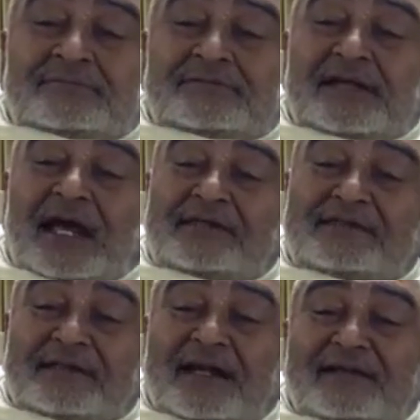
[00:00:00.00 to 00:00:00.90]

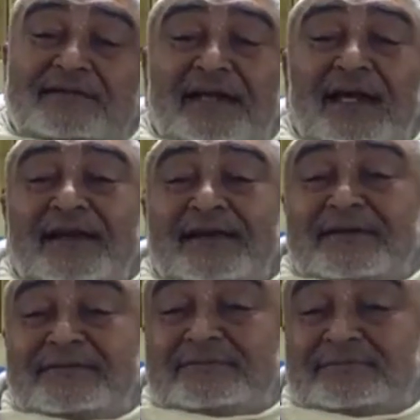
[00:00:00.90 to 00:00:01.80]
Shastras
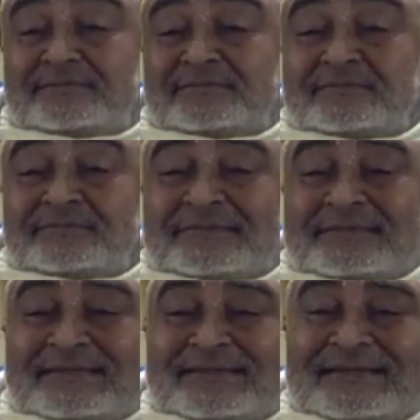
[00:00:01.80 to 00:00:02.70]
telling.
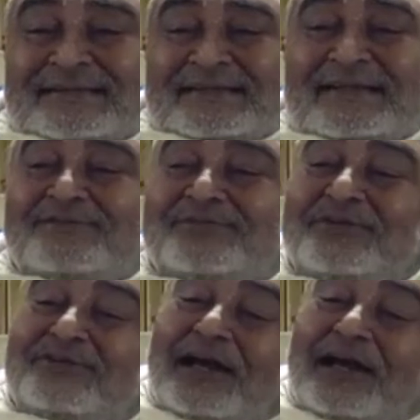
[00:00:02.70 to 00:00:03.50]
If you